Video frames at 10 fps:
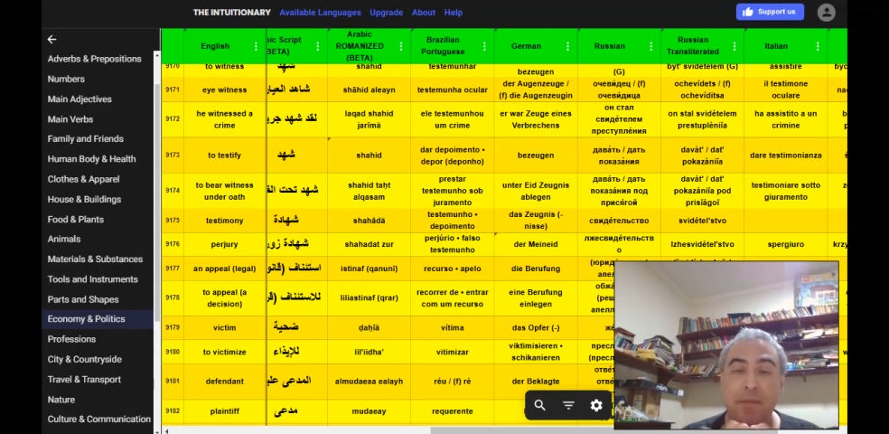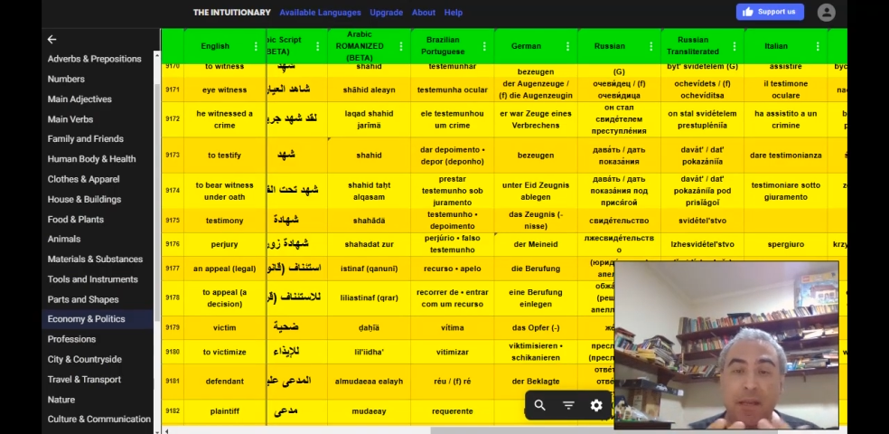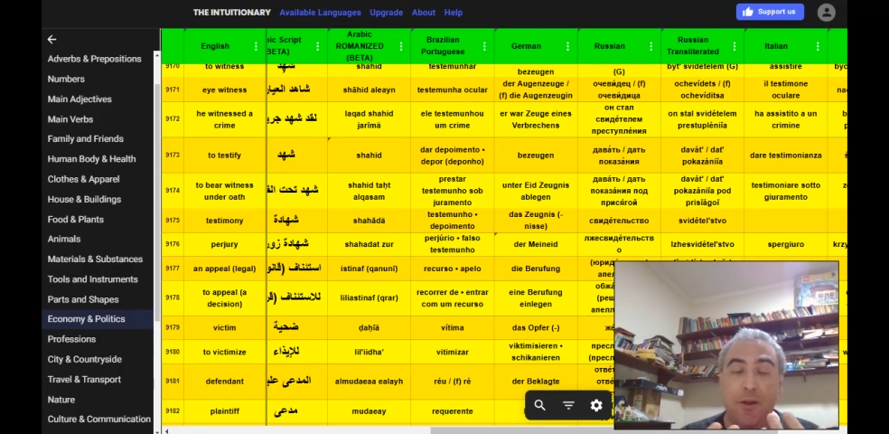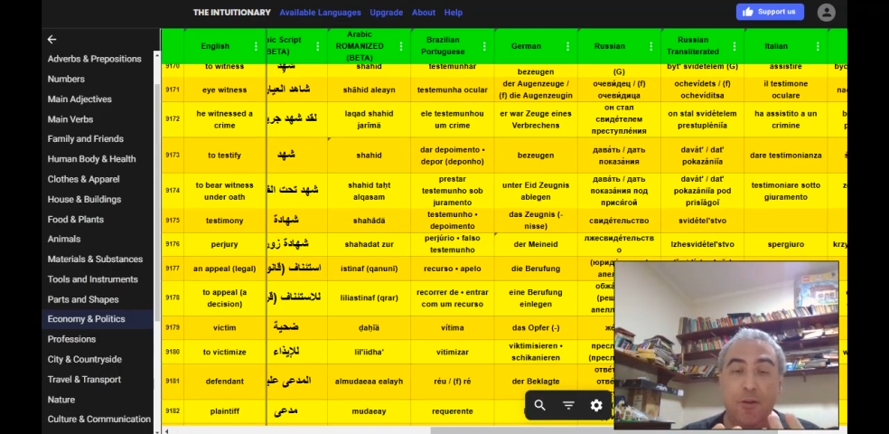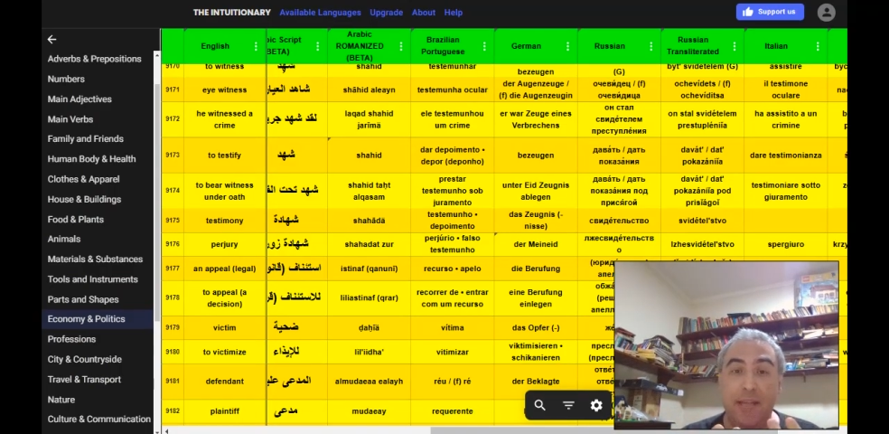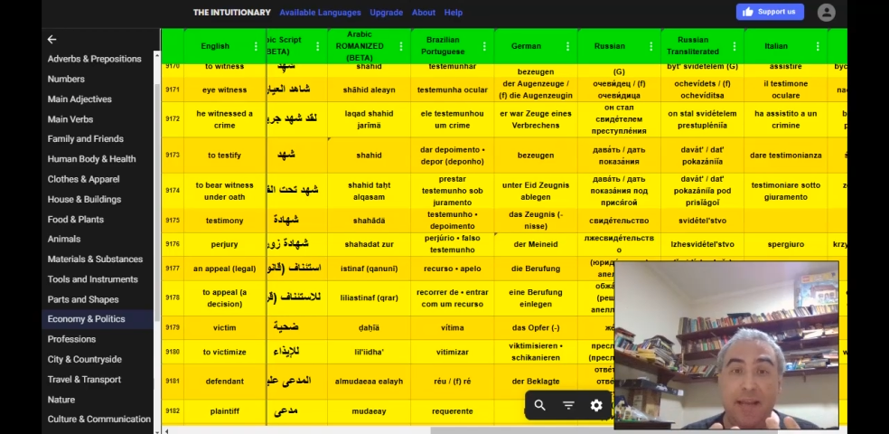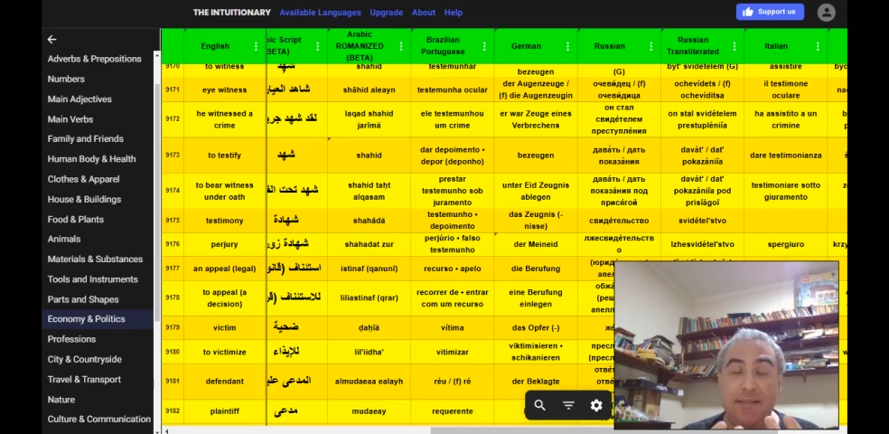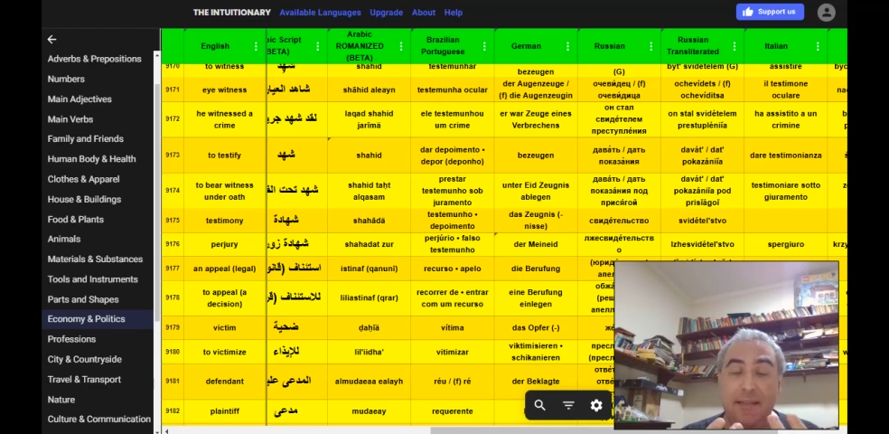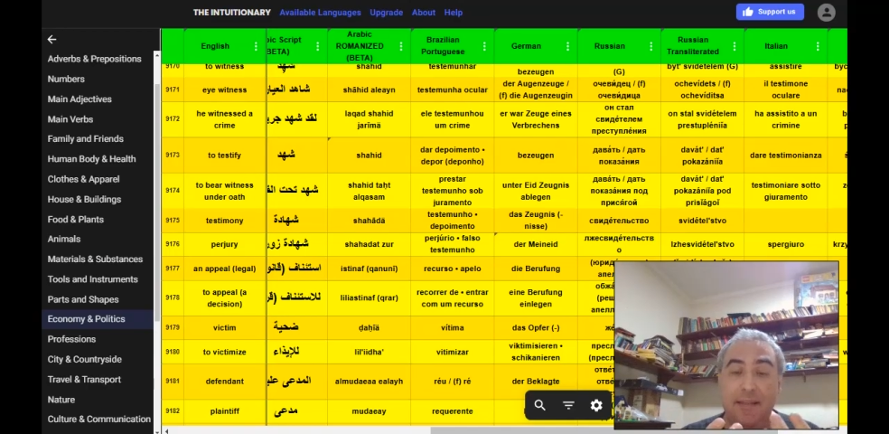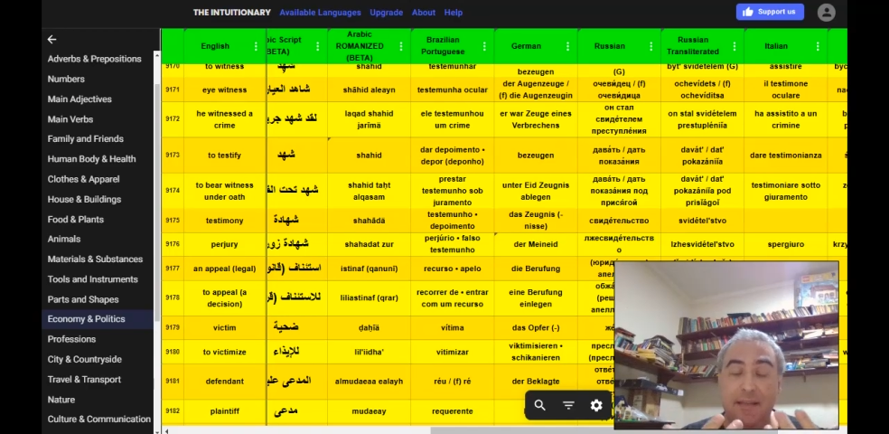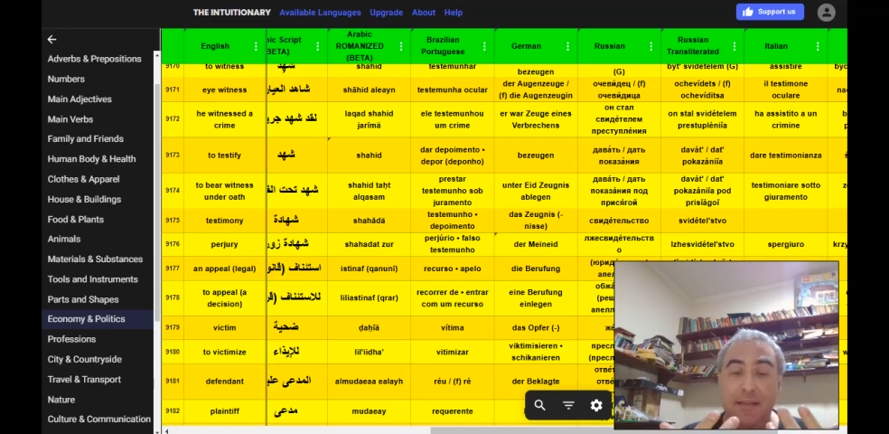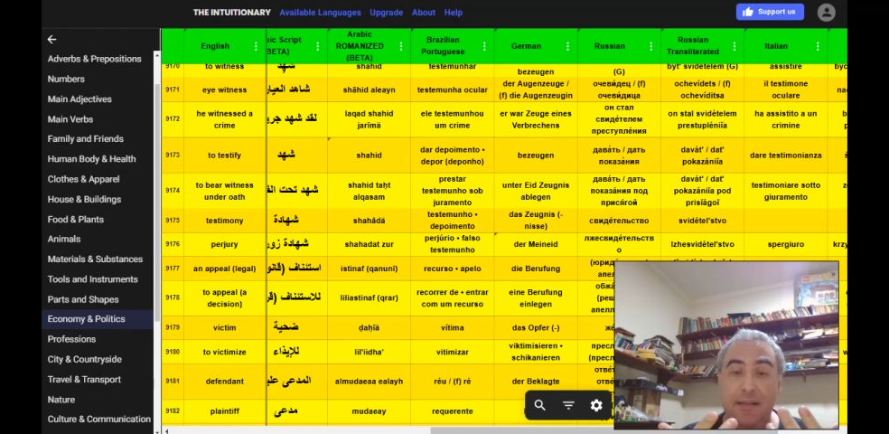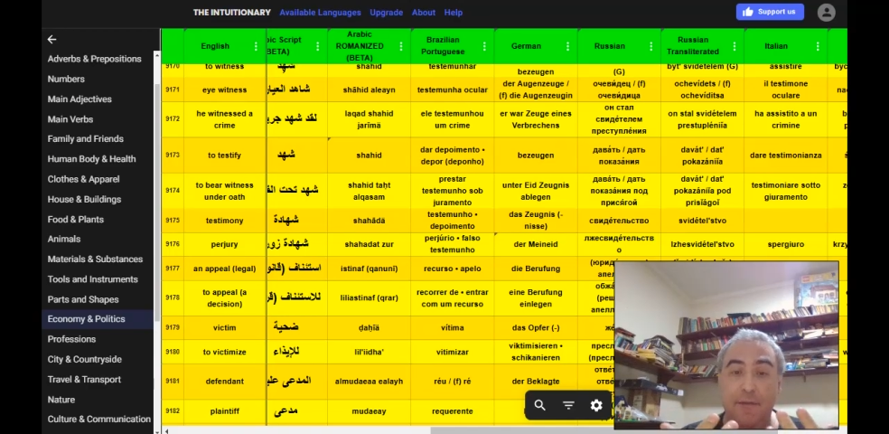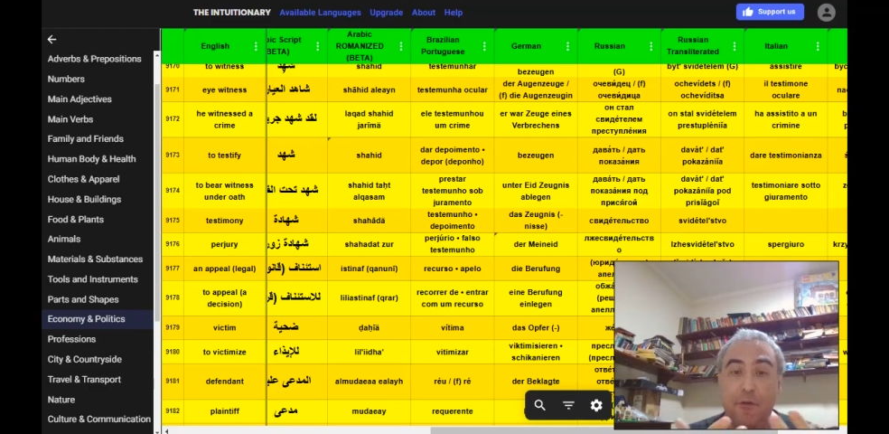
It contains the